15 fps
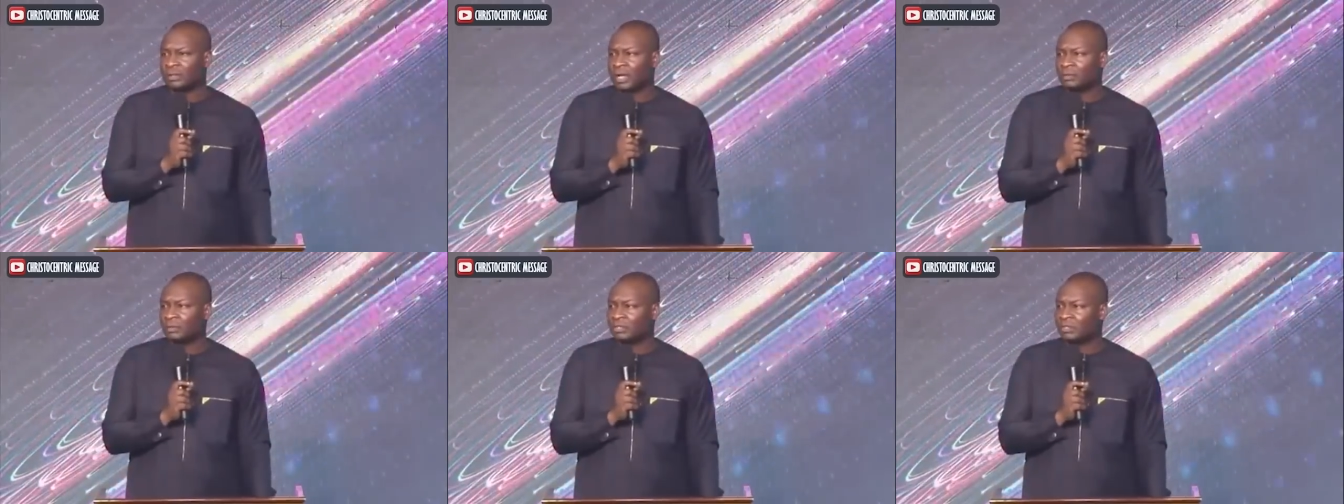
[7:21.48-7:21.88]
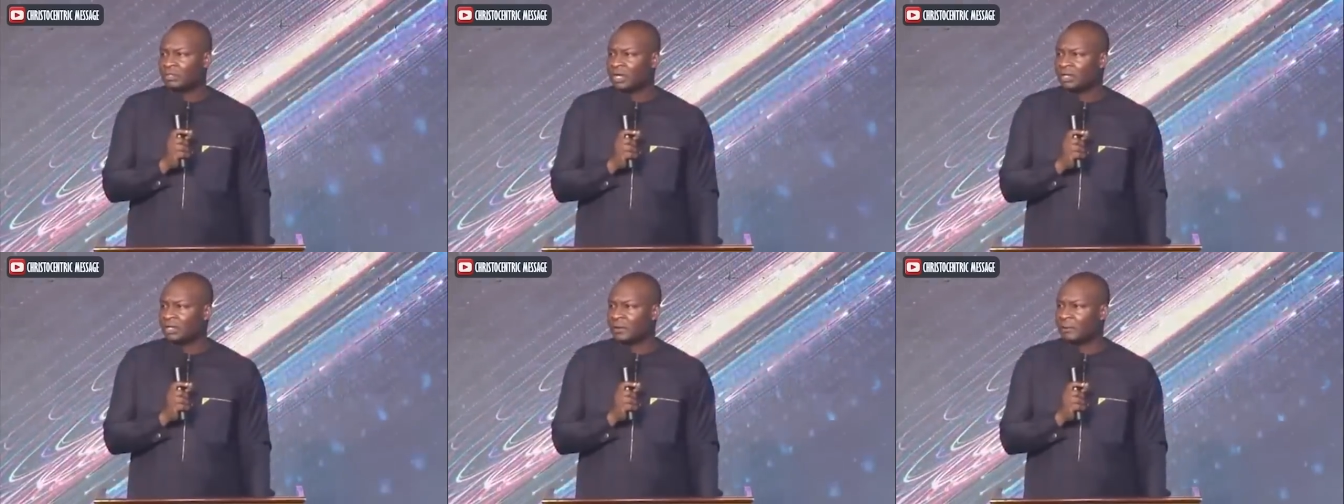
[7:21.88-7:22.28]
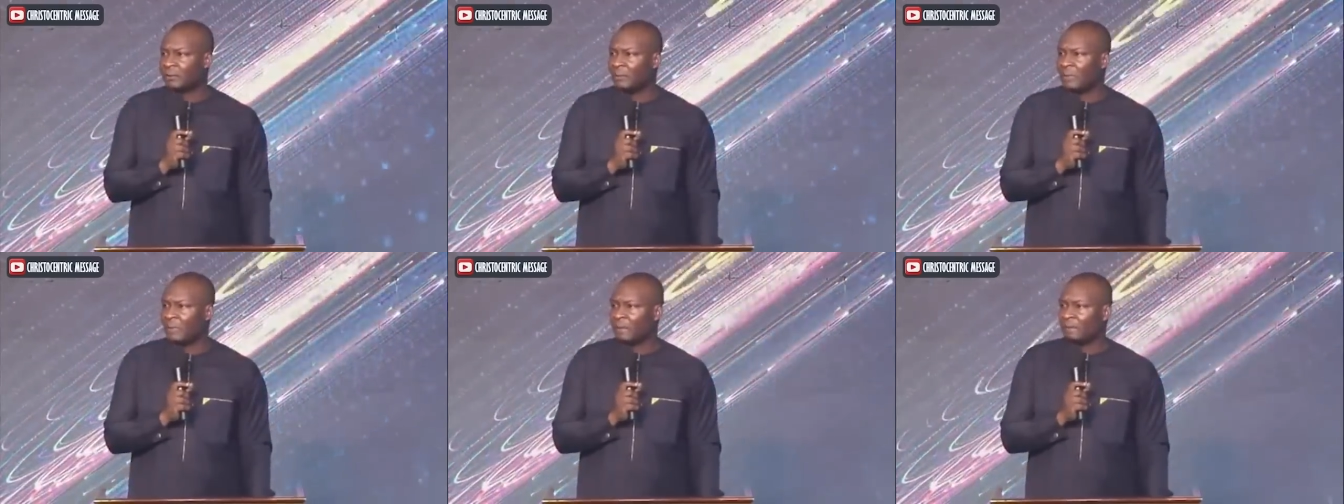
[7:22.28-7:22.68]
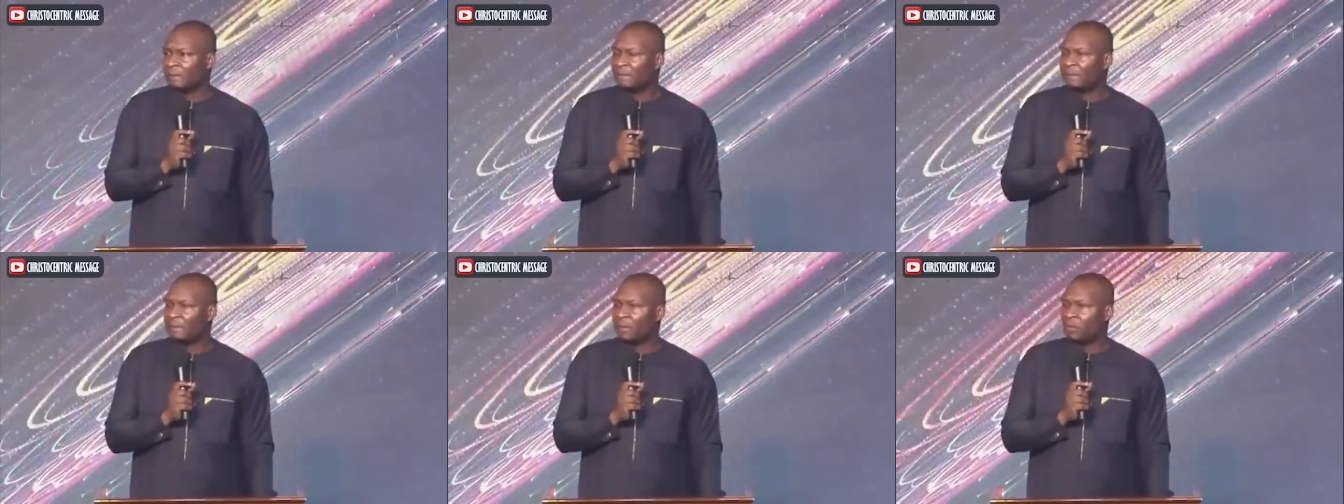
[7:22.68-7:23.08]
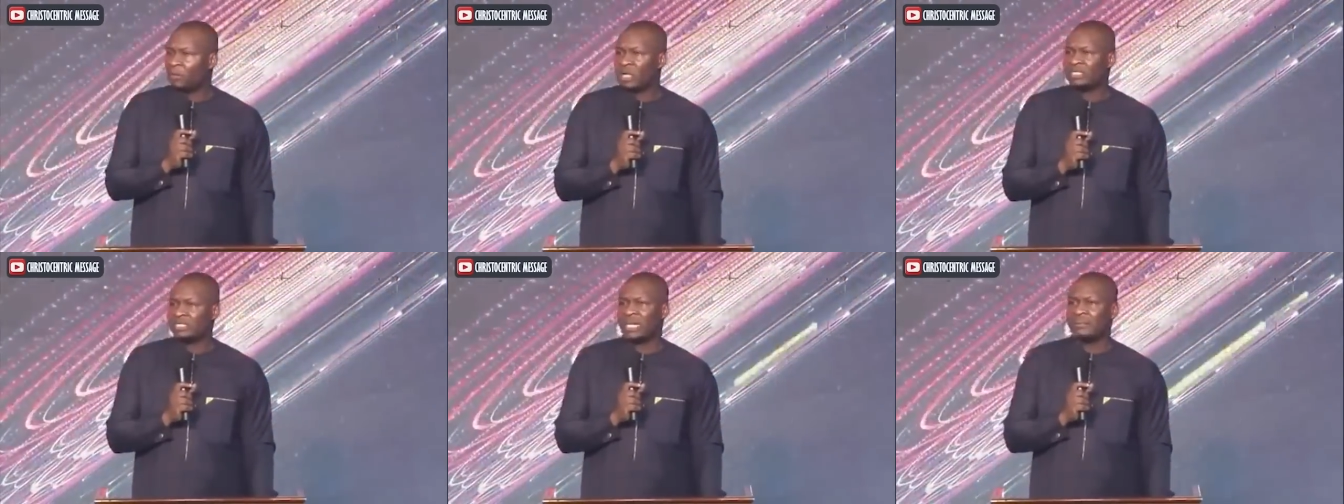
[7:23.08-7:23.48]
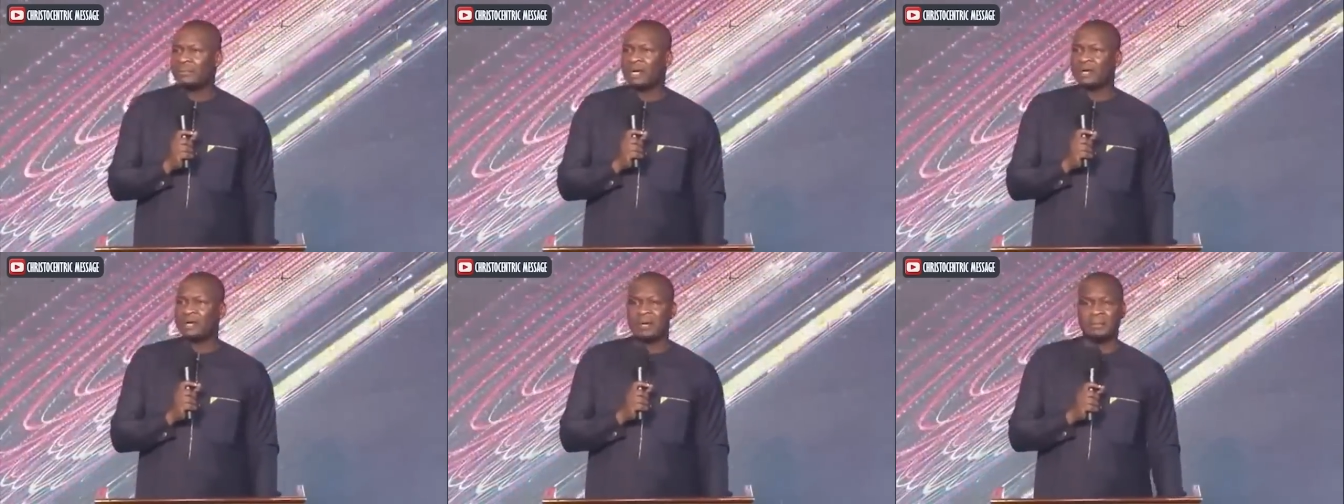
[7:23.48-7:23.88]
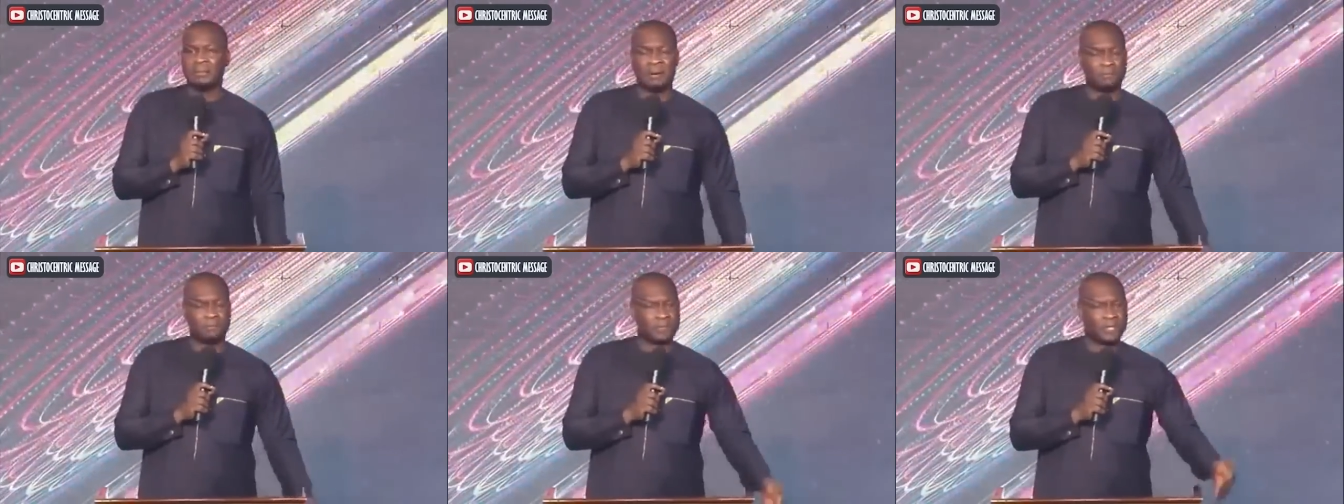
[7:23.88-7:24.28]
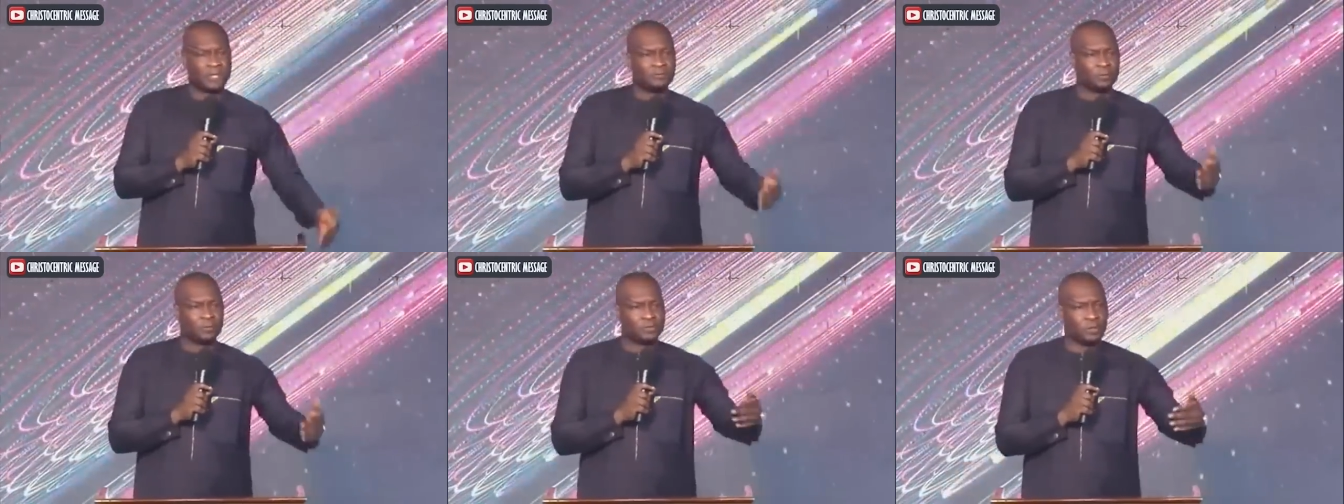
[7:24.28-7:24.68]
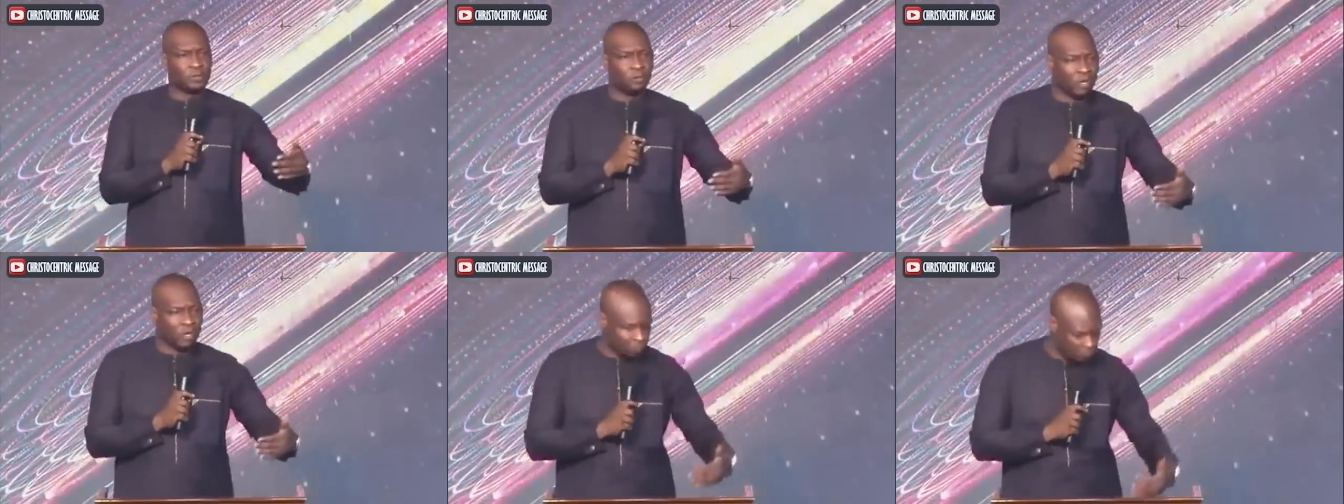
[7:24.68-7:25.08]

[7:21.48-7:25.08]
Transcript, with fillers: Are we together? One time I remember praying for someone